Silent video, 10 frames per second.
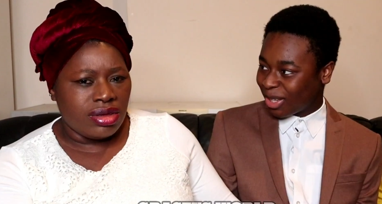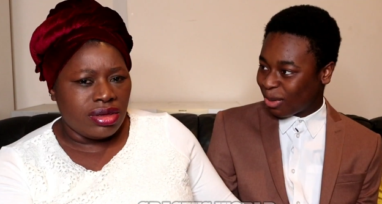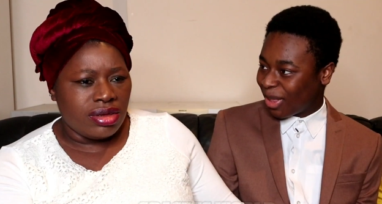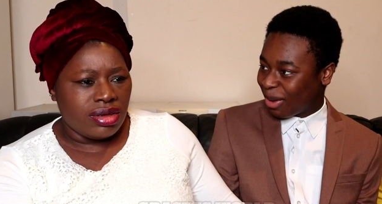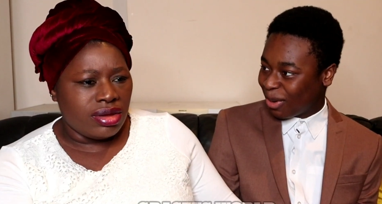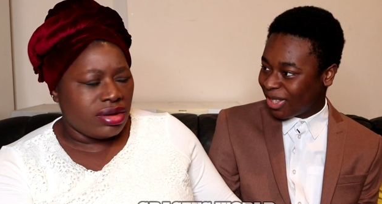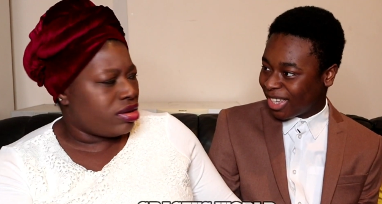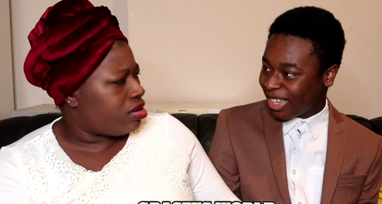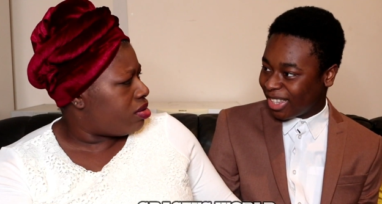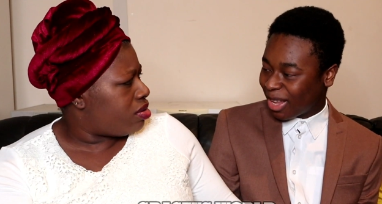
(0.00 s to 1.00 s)
Speaker 1: It's what they
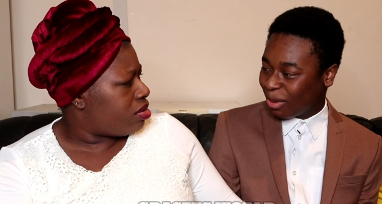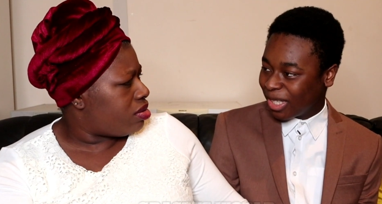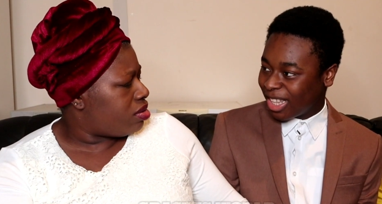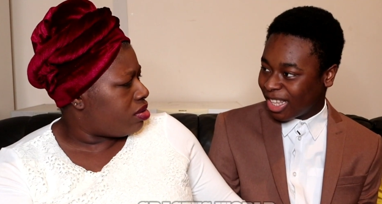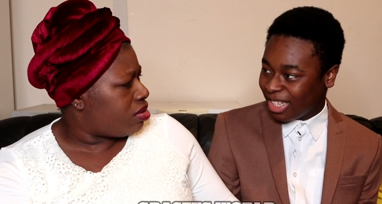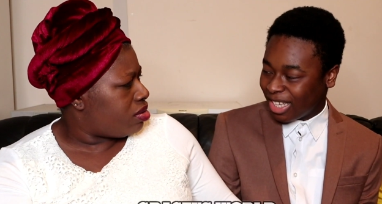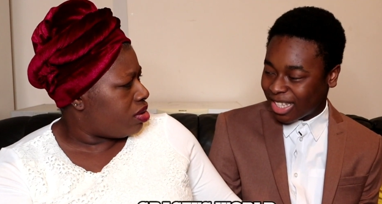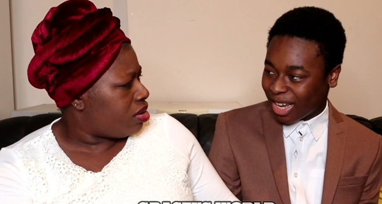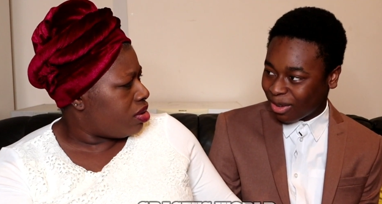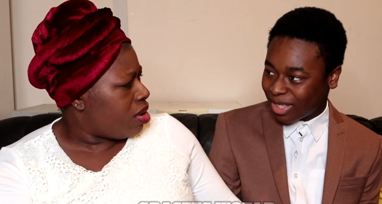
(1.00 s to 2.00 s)
wanted. They wanted the
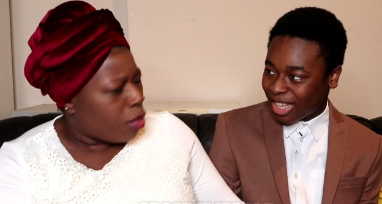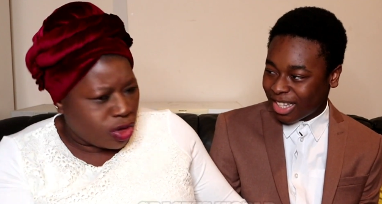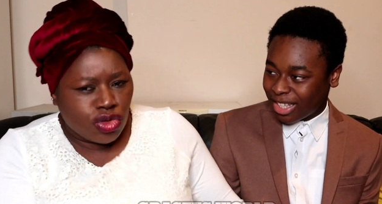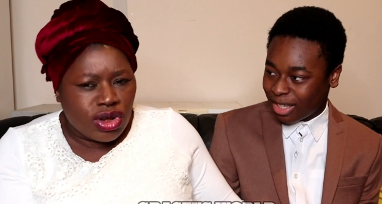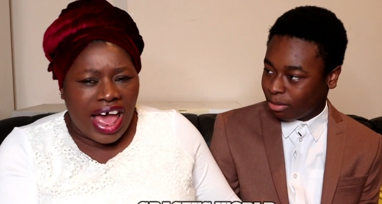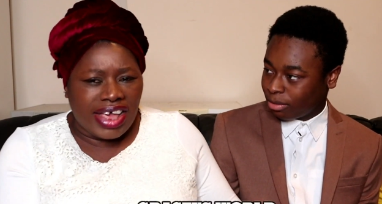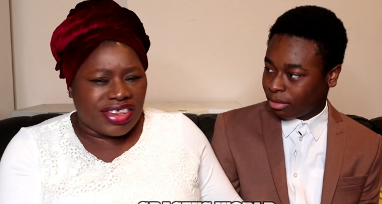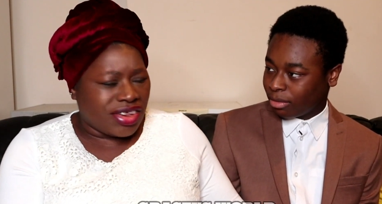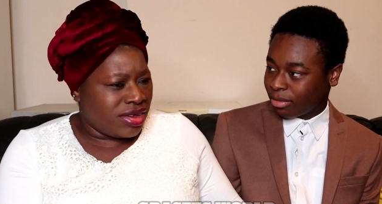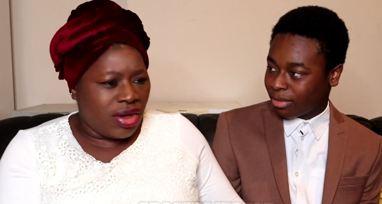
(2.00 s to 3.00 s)
details. They but you
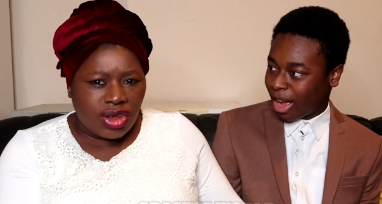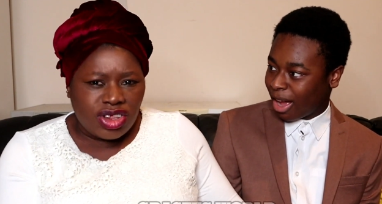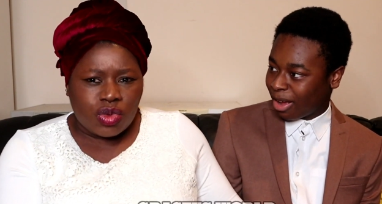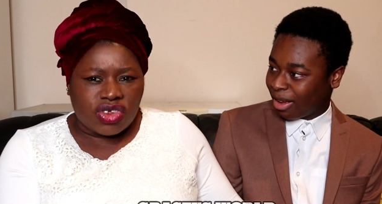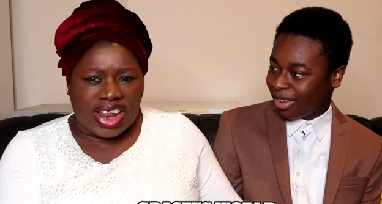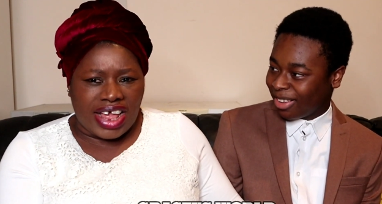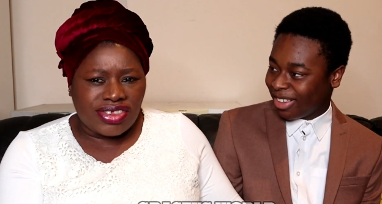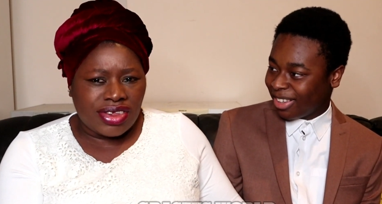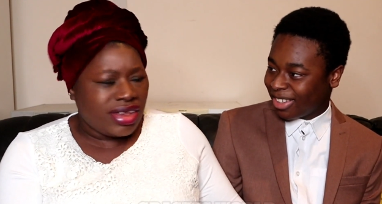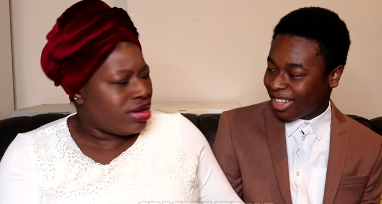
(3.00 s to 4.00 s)
lied.
Speaker 2: All this was
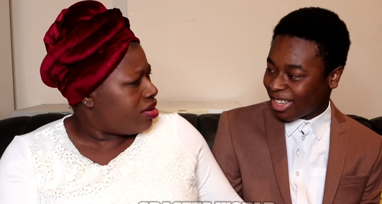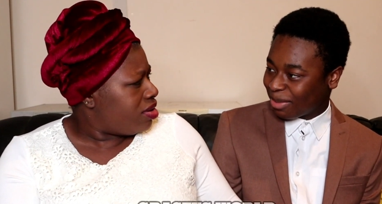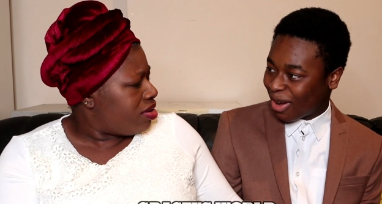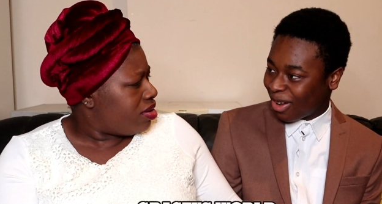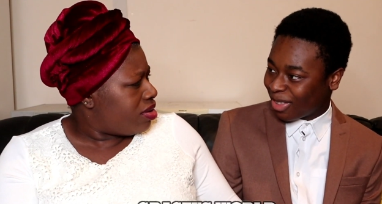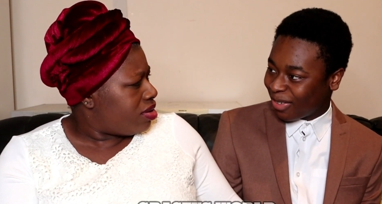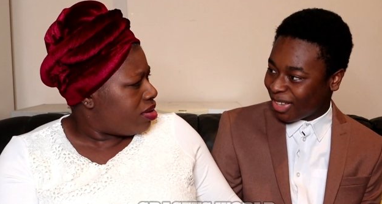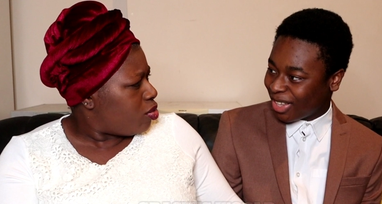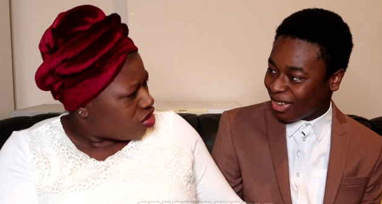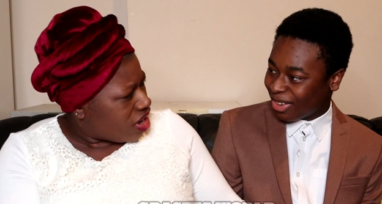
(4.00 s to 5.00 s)
lies.
Speaker 1: That's part of the
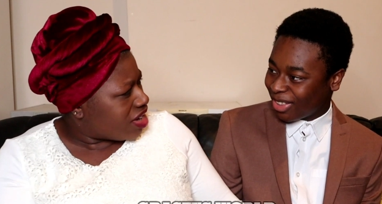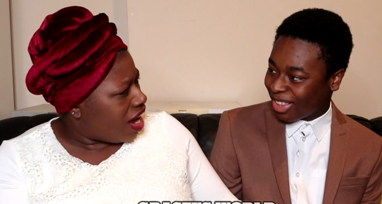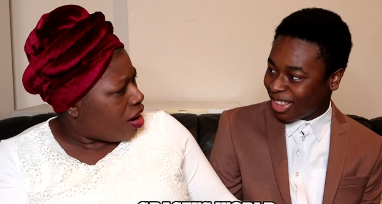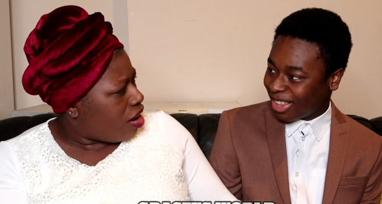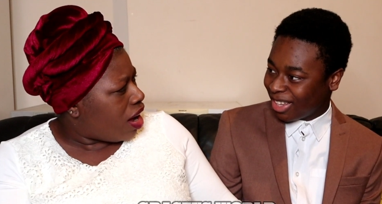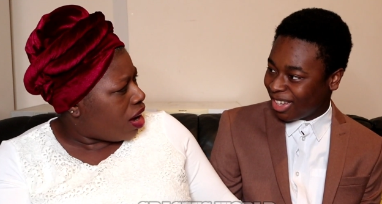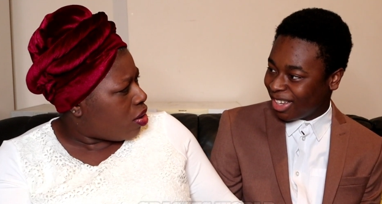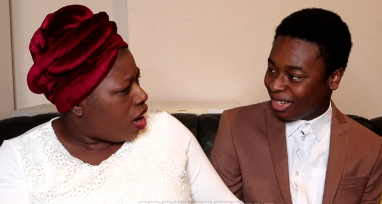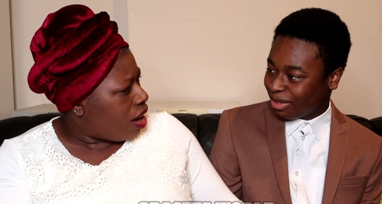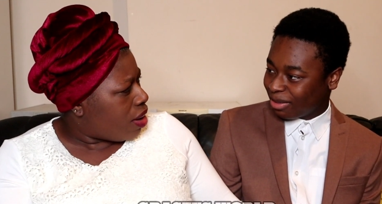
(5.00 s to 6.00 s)
video. Was that how,
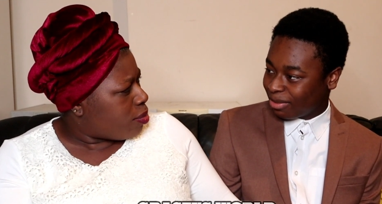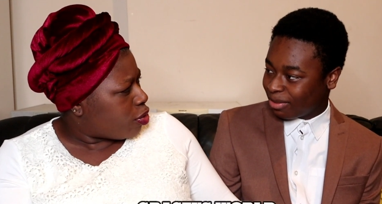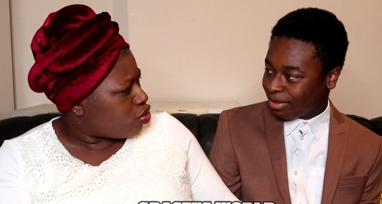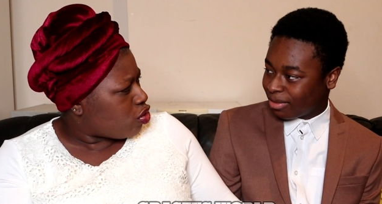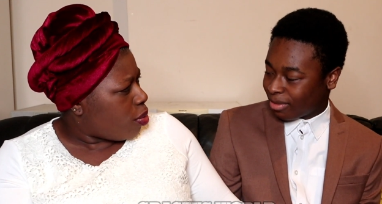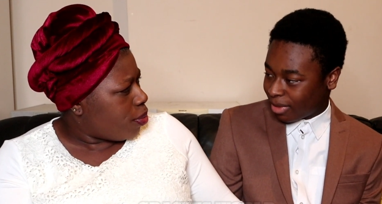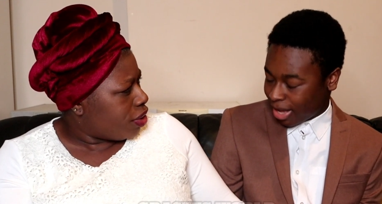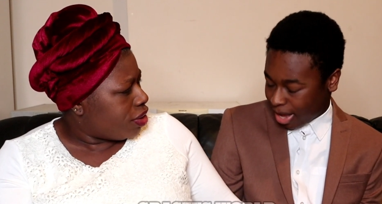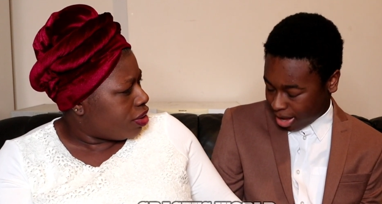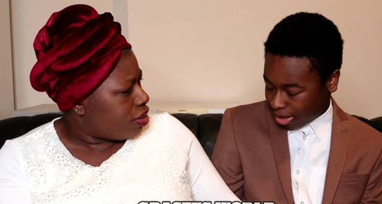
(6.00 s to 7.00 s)
Speaker 2: how, how I brought you
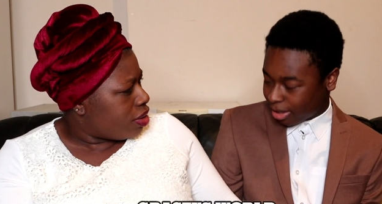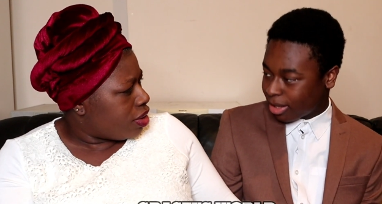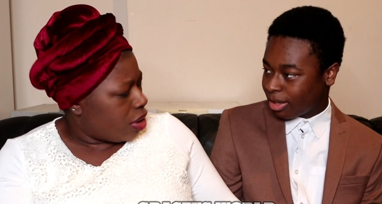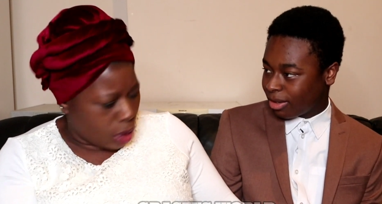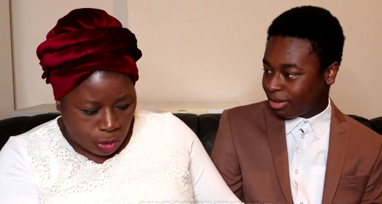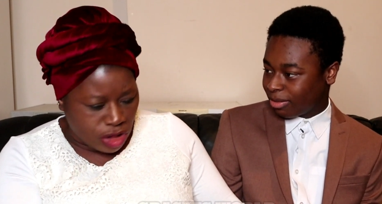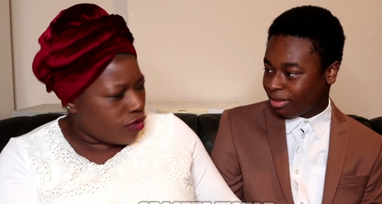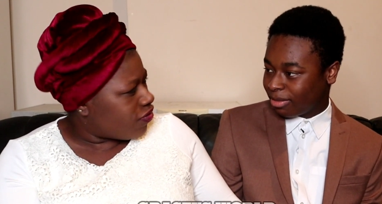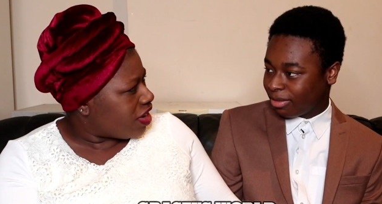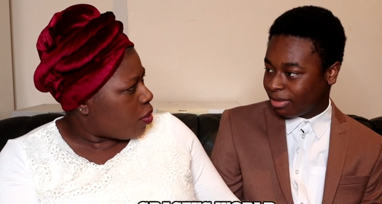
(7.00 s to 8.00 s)
up? Yes. When
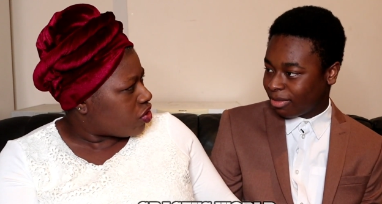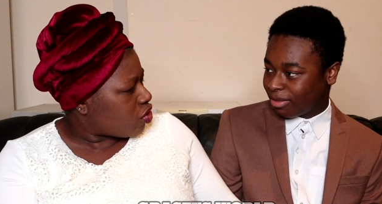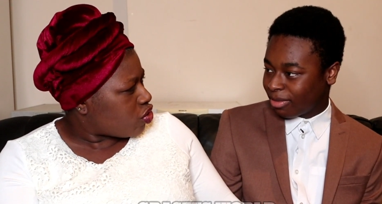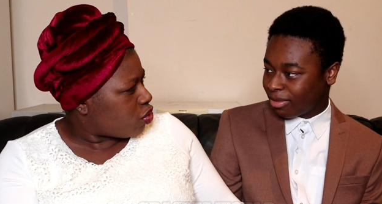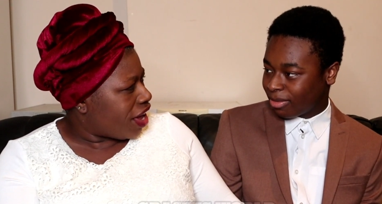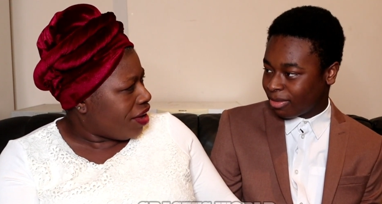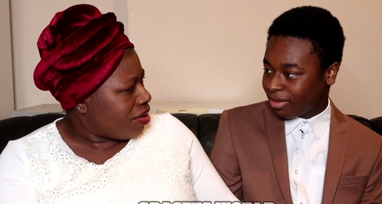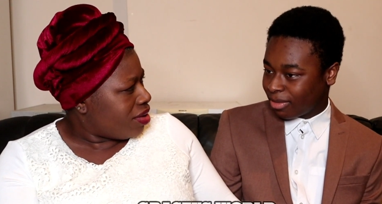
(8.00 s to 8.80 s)
your father was also there?